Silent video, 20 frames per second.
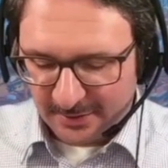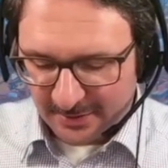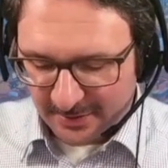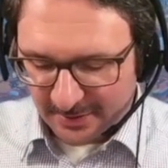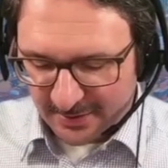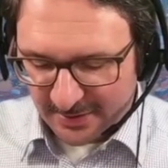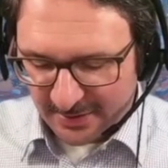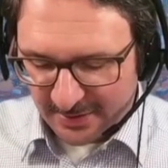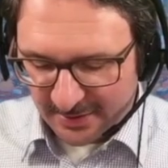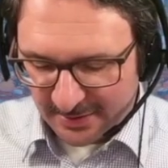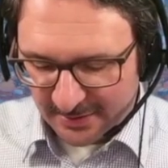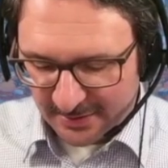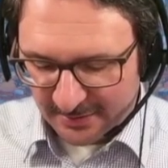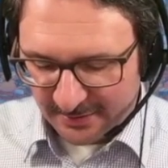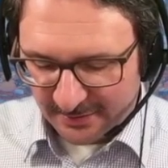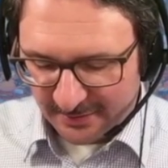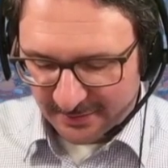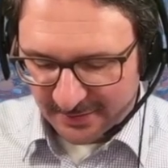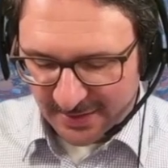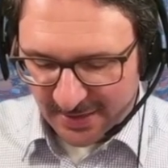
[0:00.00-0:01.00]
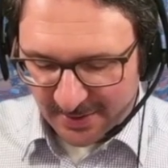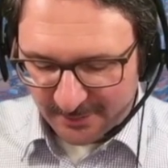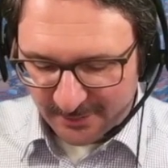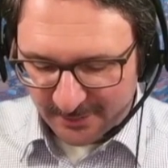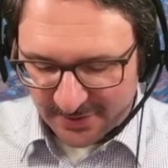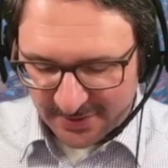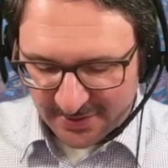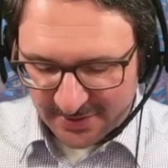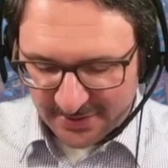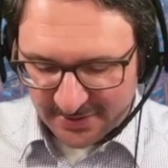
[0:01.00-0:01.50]
And
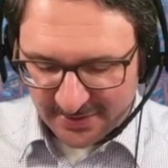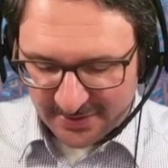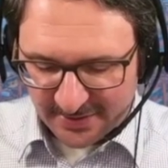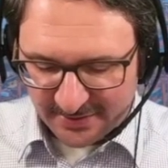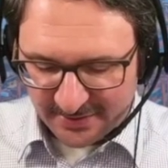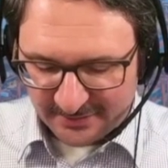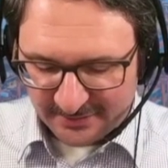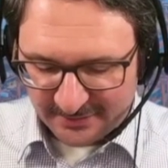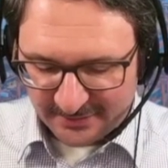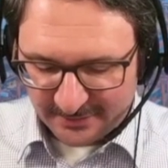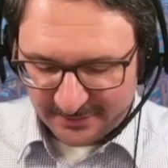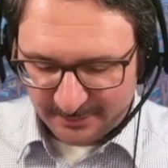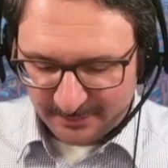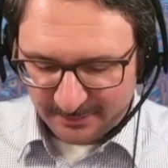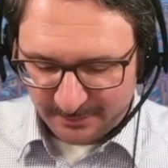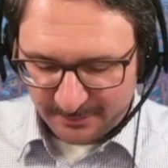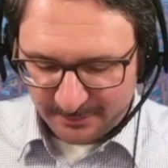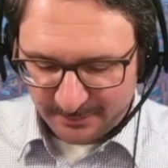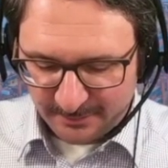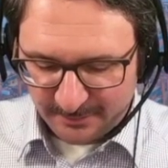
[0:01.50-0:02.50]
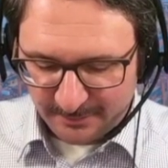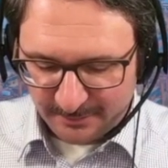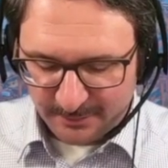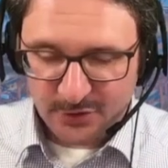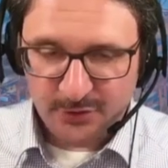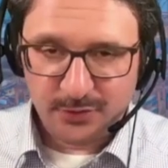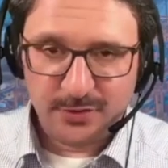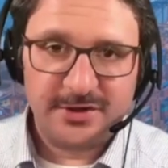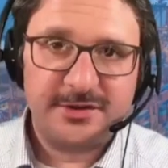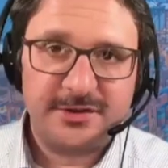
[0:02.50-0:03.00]
lambda is
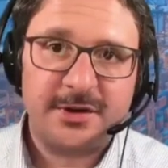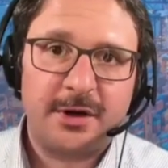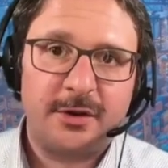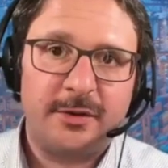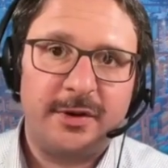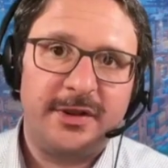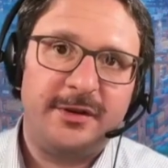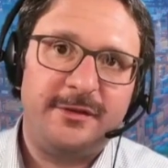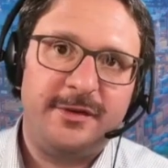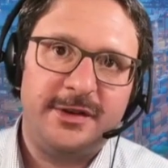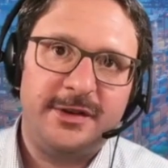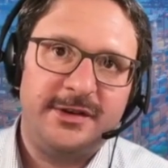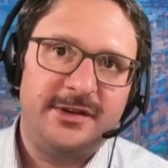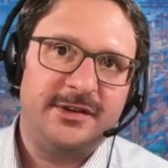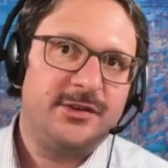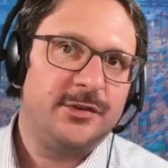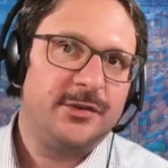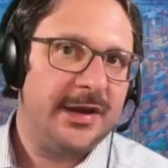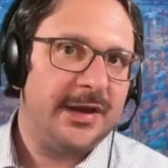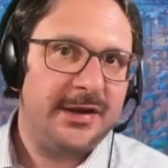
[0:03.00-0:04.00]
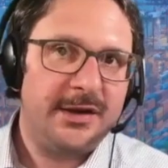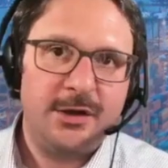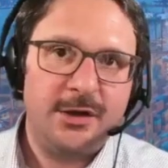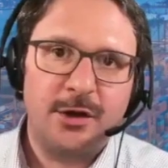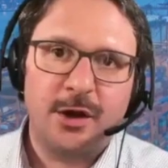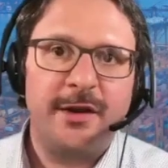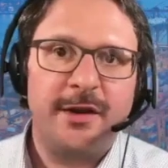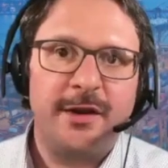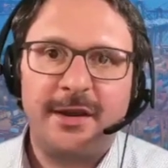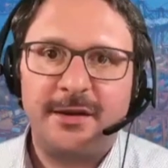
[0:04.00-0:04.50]
between 0 and infinity, so any
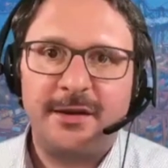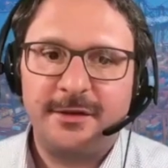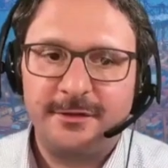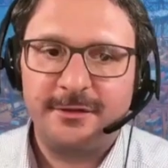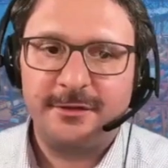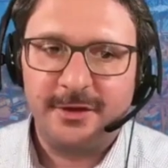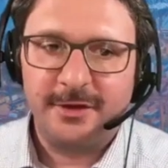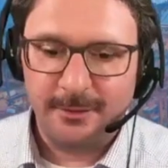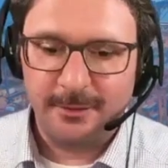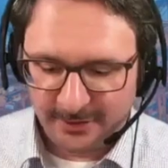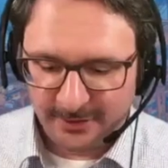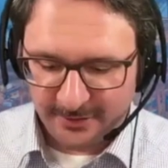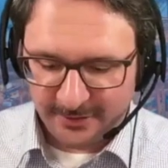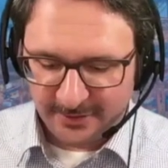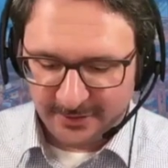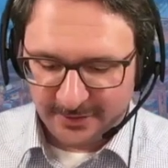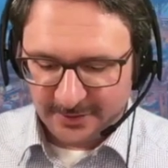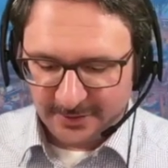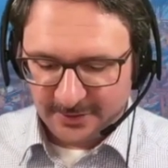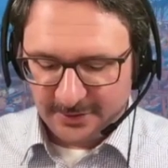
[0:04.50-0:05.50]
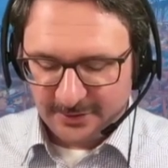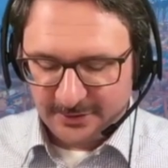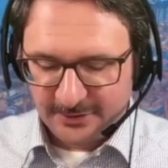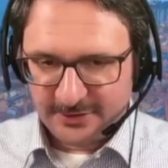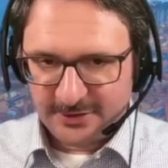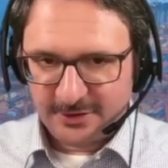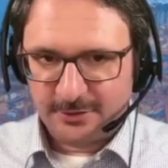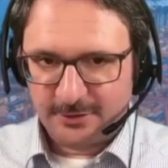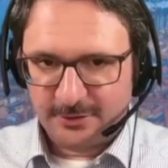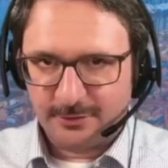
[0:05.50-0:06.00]
non-negative number.
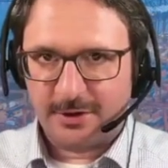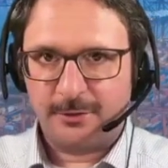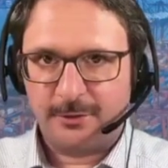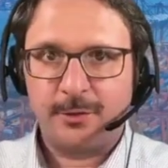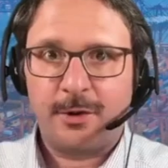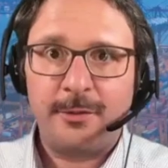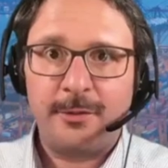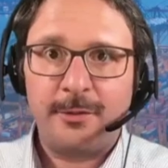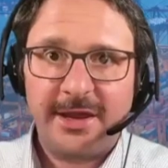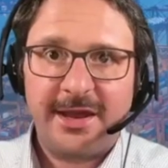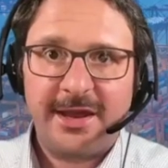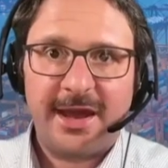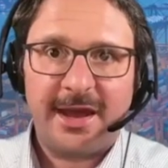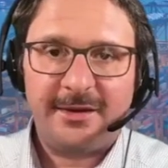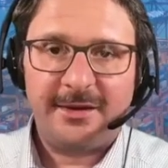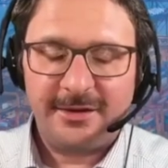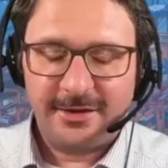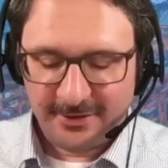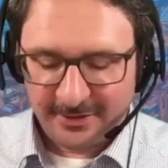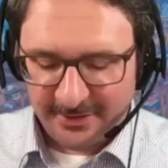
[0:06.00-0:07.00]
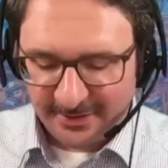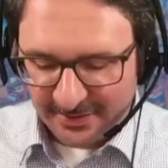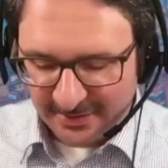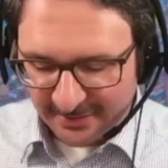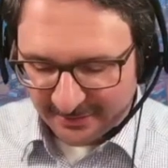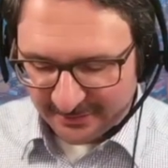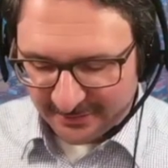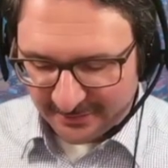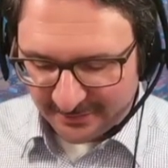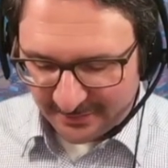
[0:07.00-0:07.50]
So what we get here
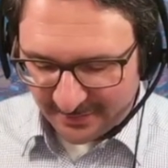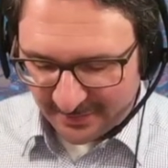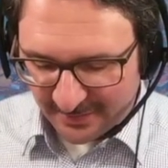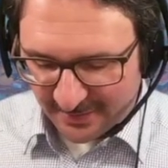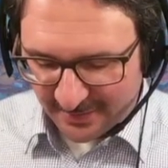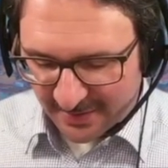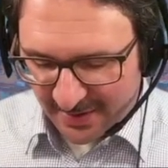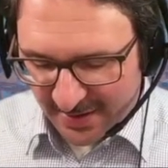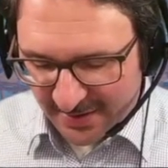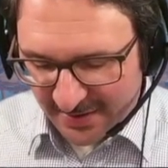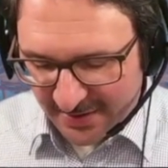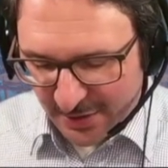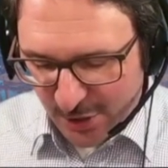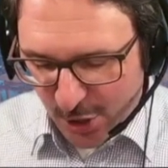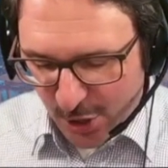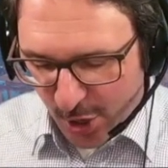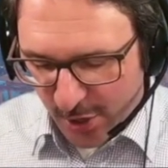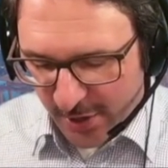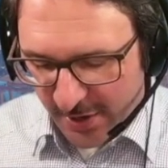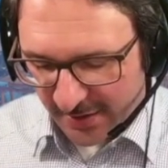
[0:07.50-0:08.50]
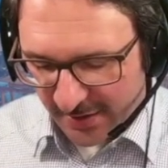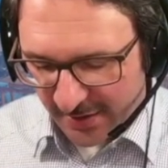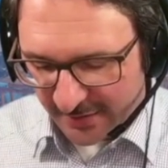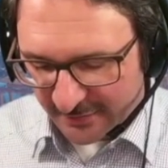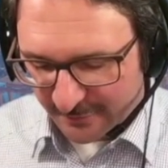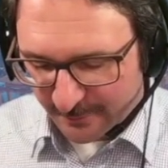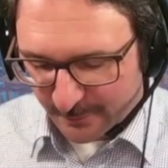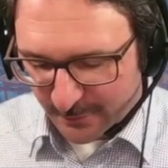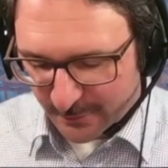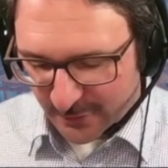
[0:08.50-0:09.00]
is any
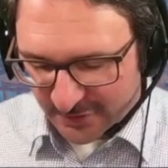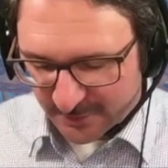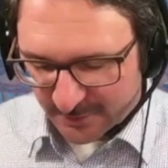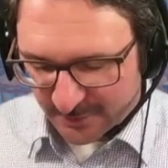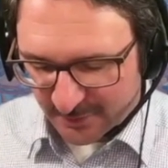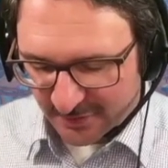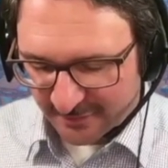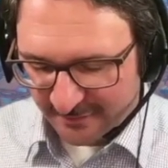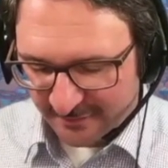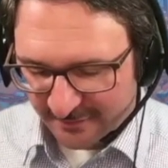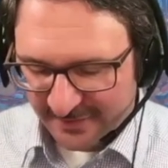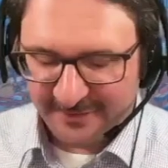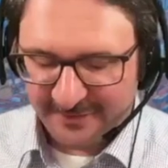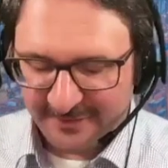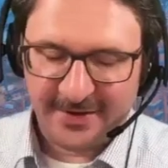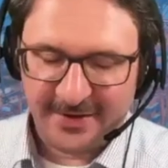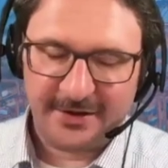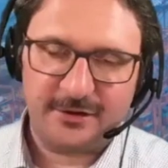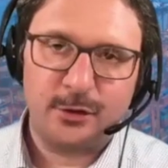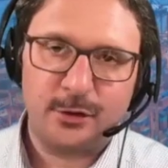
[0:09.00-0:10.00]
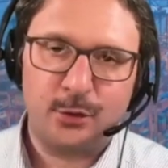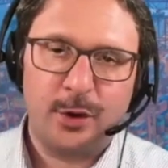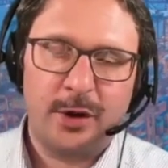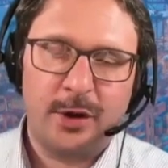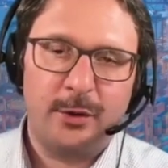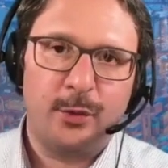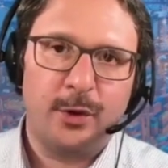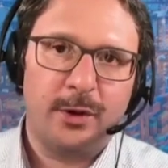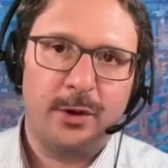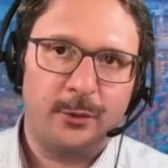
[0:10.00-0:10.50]
non-negative multiple of that vector
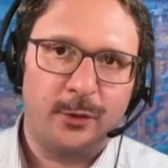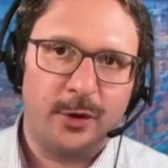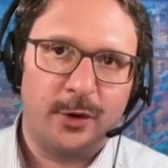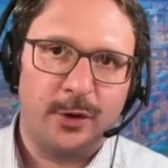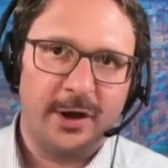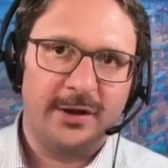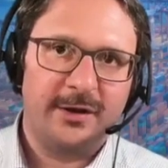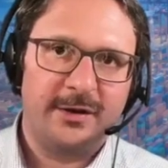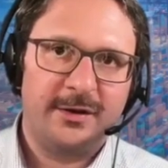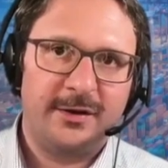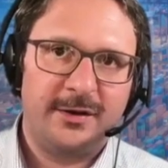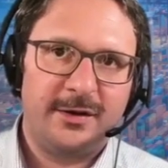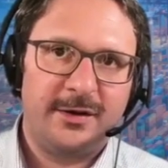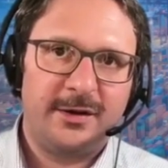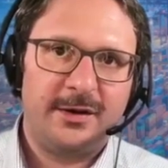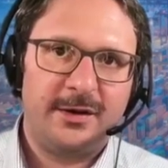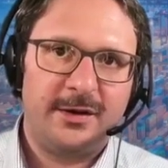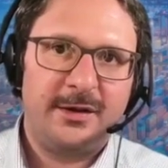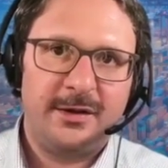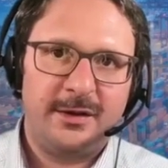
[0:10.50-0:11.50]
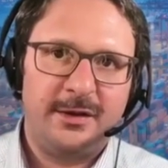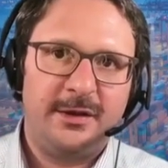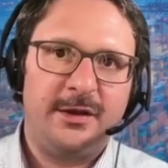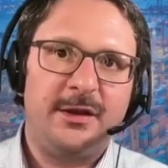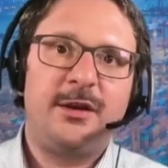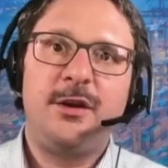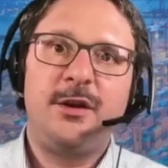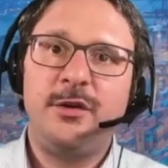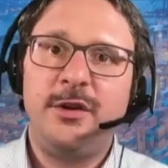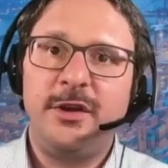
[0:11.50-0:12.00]
1, 1, 1,
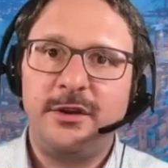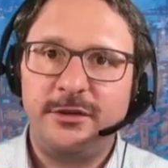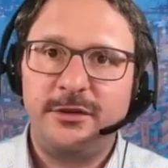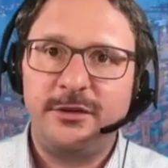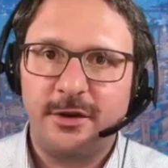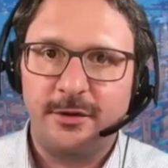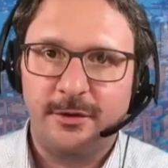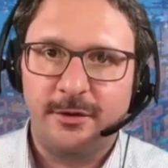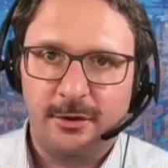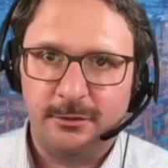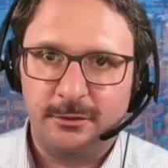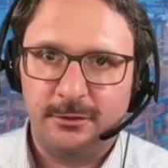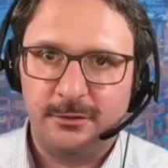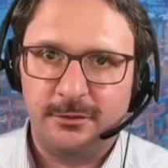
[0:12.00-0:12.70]
including 0.